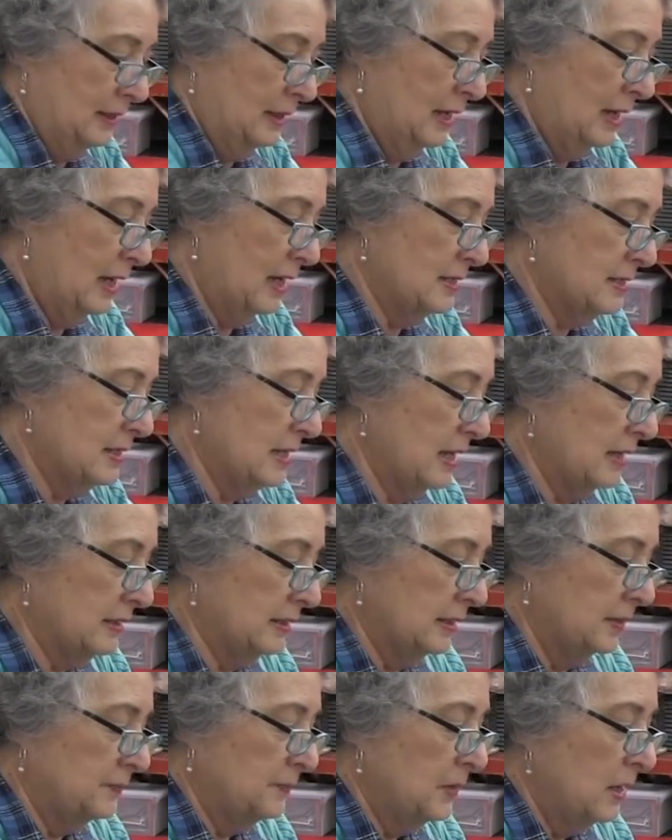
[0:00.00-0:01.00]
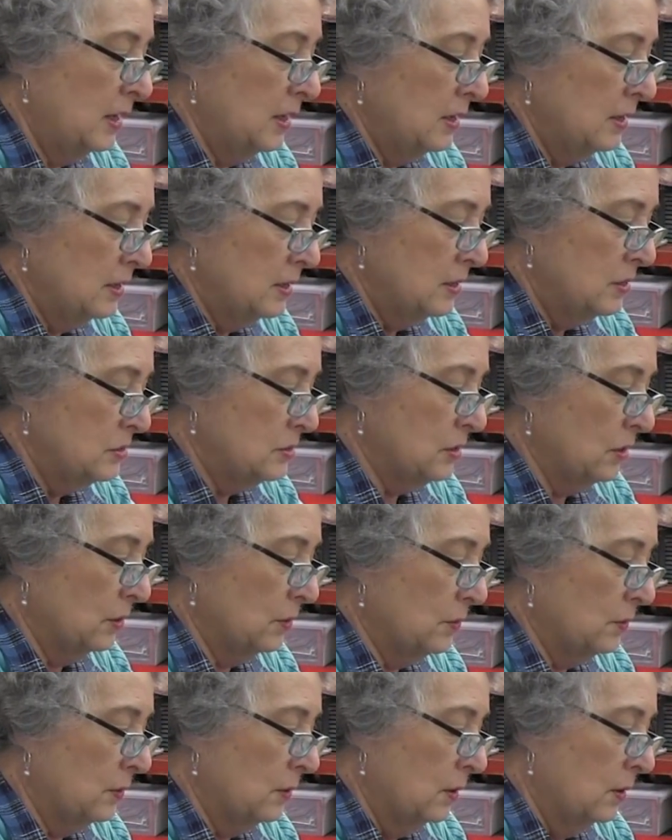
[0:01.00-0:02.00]
Exactly.
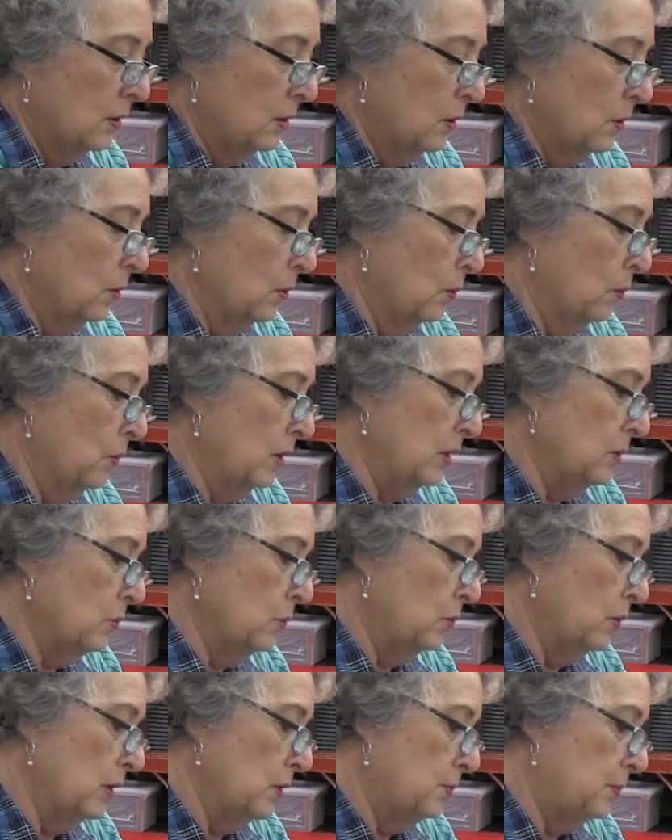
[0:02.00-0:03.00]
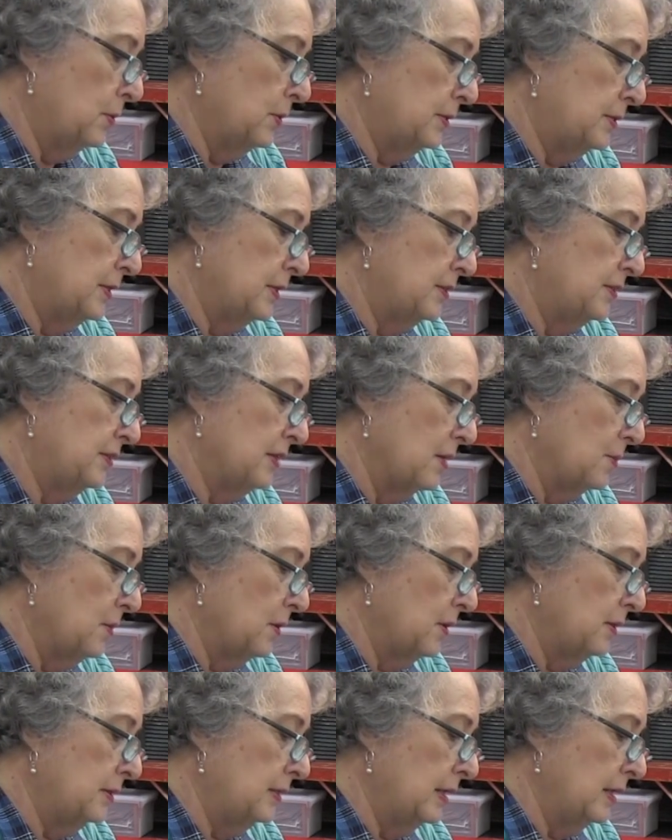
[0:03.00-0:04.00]
So we'll put the thumb
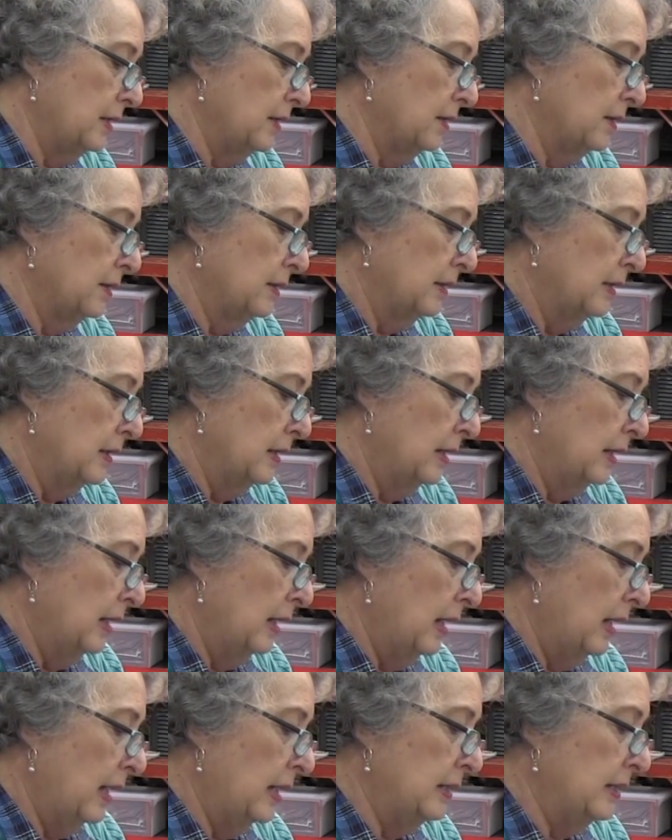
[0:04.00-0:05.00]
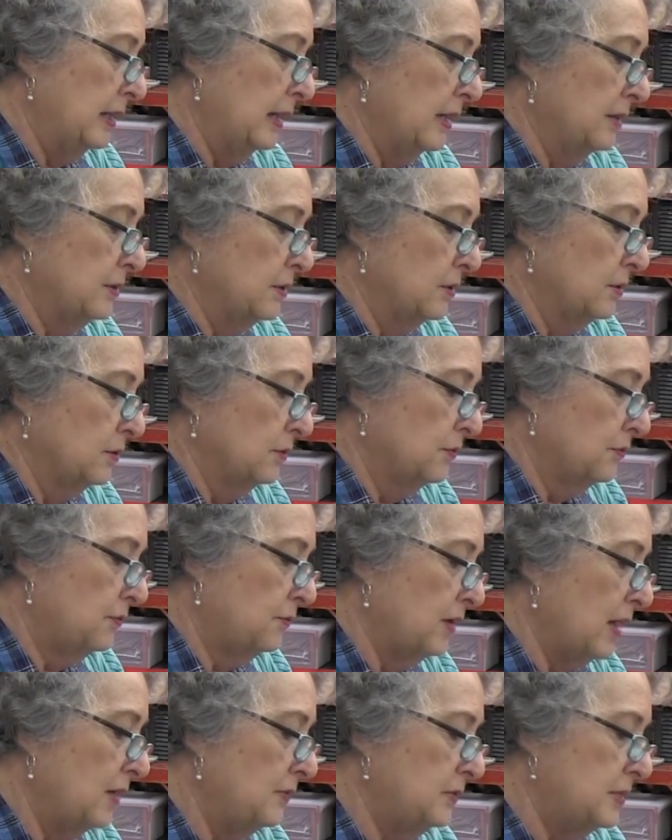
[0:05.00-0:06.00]
on there and gather
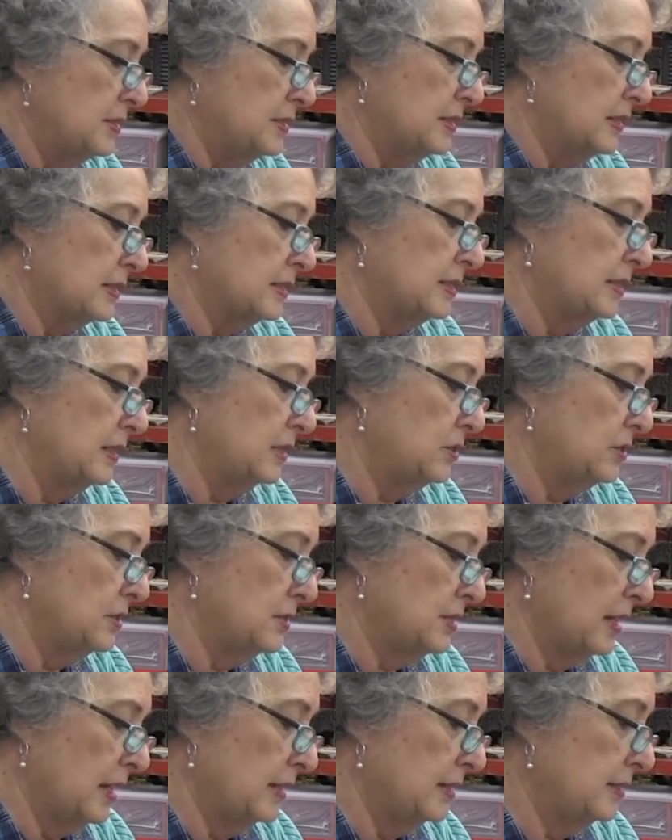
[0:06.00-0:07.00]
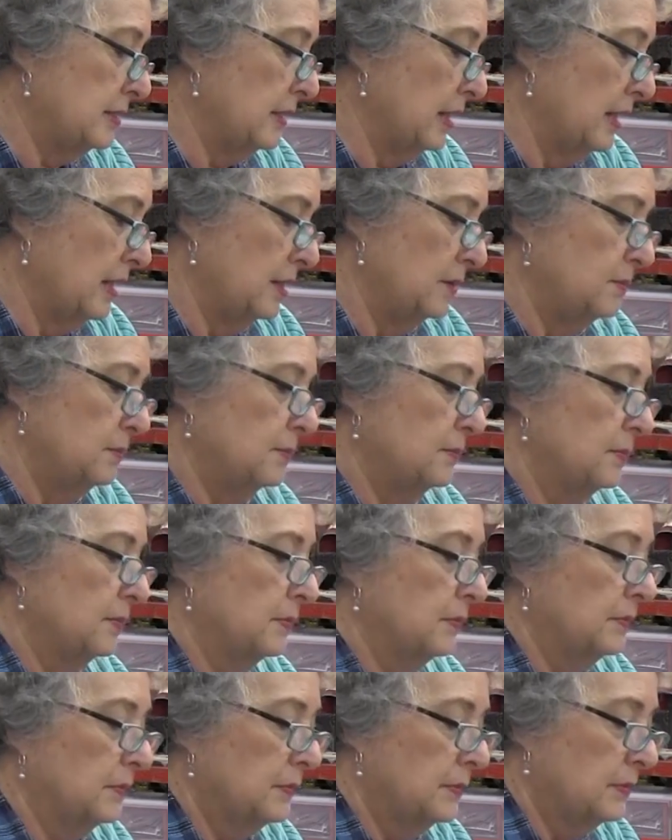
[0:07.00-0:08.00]
5 to 6 stitches at a time.
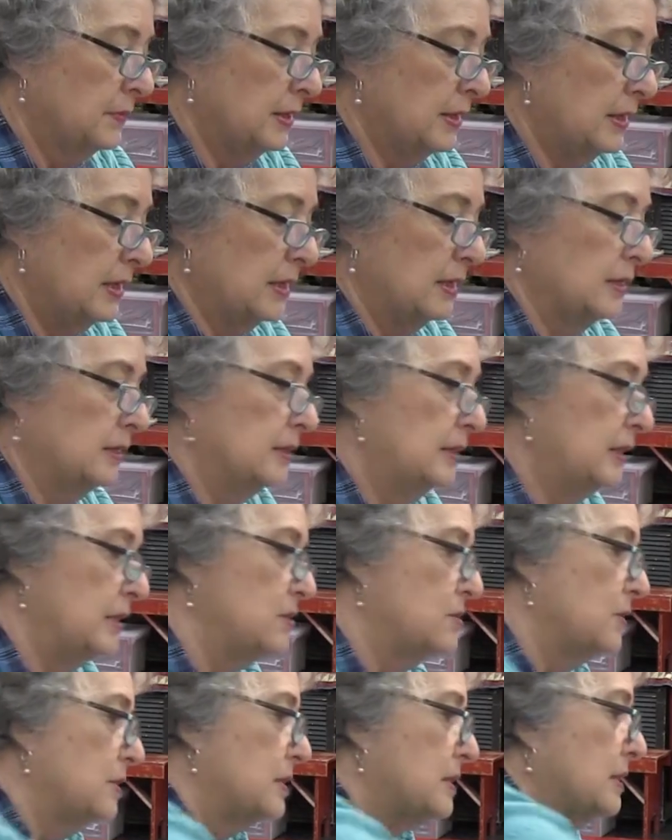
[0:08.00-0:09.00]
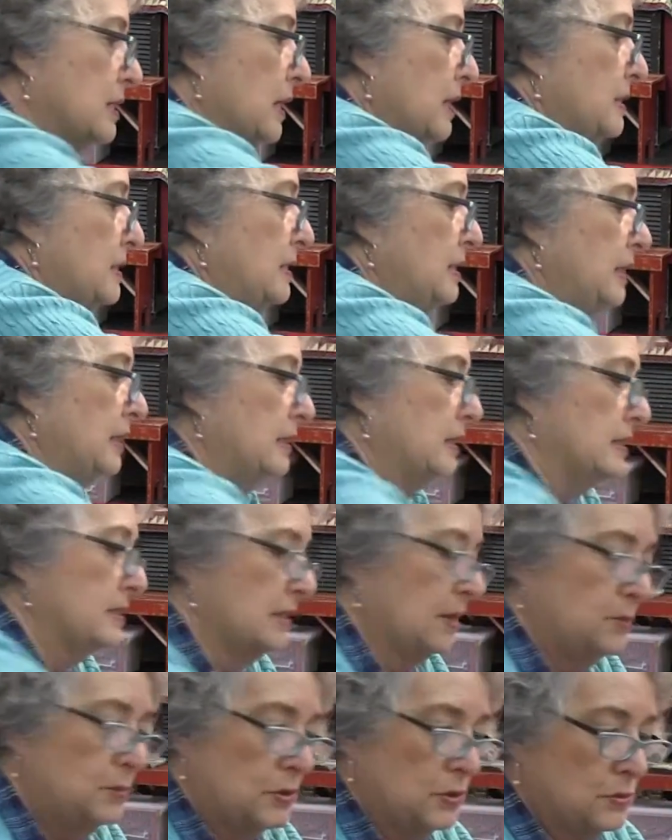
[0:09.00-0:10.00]
Again, these are the size needles
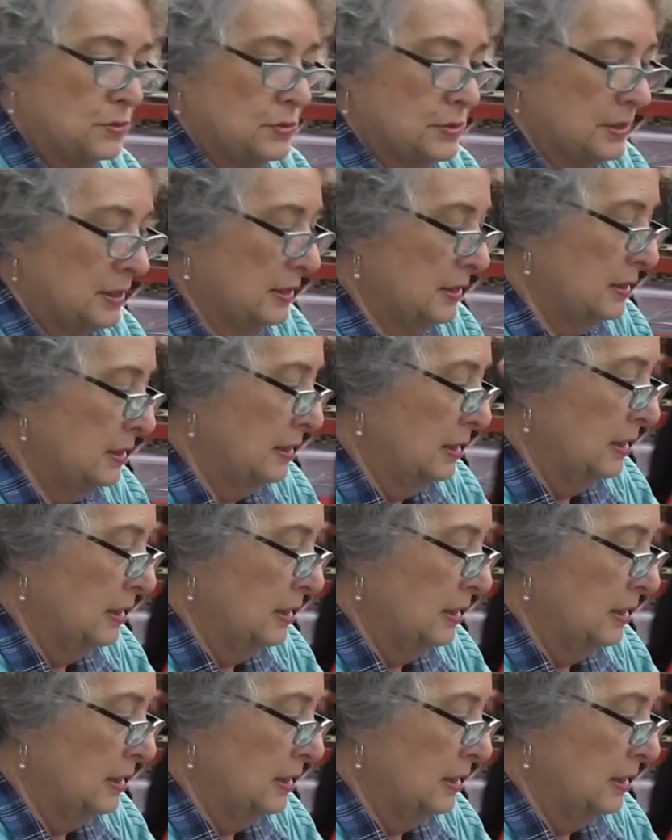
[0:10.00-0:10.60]
I'm using.